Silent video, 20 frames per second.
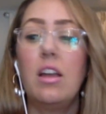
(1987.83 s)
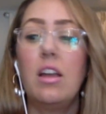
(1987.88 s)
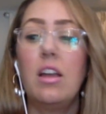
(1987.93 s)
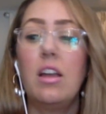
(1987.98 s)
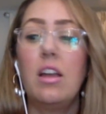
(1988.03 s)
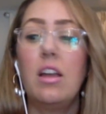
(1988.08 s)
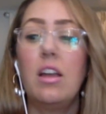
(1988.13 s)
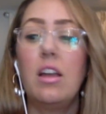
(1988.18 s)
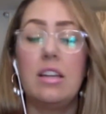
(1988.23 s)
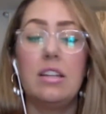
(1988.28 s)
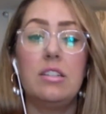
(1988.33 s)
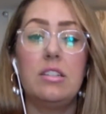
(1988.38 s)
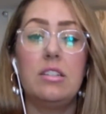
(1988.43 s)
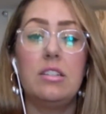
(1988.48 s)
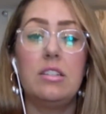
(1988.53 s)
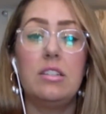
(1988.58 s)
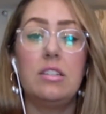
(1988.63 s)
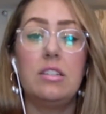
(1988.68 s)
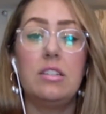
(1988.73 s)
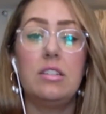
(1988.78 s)

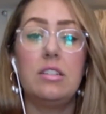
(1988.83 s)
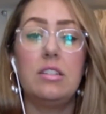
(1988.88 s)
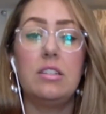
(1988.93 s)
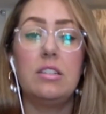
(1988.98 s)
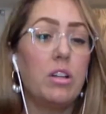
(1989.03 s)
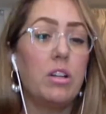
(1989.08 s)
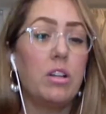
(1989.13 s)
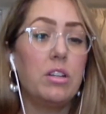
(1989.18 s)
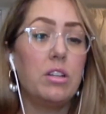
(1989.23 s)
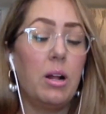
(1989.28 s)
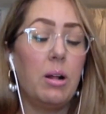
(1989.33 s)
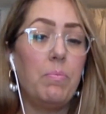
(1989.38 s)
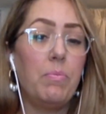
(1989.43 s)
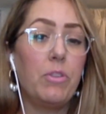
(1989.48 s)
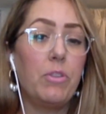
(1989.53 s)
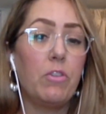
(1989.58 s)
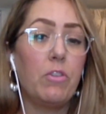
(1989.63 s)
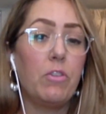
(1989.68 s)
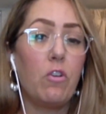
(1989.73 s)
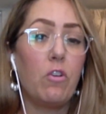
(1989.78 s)
And if you want
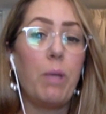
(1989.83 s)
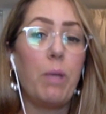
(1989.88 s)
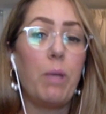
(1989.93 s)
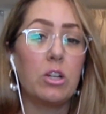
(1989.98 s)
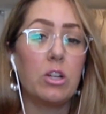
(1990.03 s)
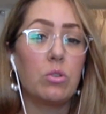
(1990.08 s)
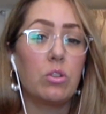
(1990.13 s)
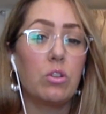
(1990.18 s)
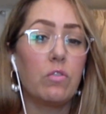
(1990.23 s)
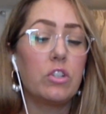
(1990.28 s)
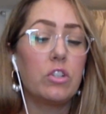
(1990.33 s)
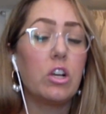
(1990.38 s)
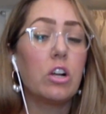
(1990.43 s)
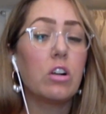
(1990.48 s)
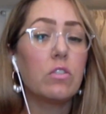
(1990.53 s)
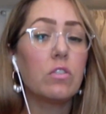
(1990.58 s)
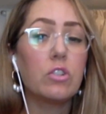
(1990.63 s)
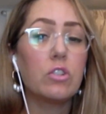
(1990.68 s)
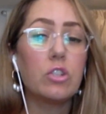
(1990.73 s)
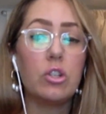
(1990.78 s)
um, a photo package with our
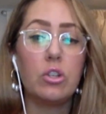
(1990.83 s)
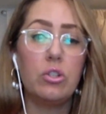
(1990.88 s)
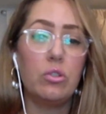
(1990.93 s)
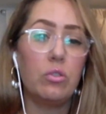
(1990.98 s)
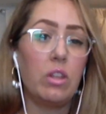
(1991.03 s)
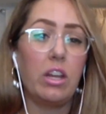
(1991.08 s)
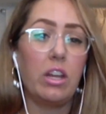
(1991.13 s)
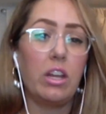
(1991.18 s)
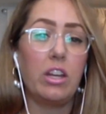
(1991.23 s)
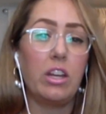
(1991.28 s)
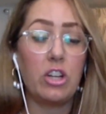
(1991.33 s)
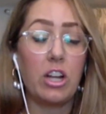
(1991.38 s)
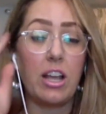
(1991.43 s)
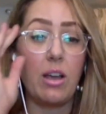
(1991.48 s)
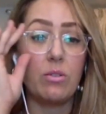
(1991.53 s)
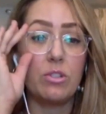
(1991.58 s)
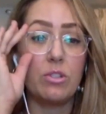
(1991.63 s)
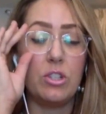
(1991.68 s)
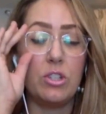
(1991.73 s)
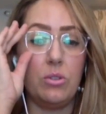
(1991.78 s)
photographers, you can do that at
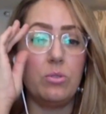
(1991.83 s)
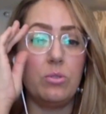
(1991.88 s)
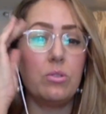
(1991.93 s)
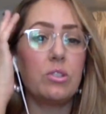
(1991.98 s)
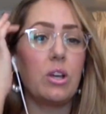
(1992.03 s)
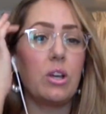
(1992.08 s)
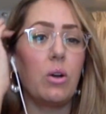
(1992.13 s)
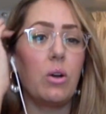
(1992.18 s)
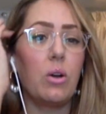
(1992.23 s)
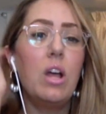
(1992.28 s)
checkout too.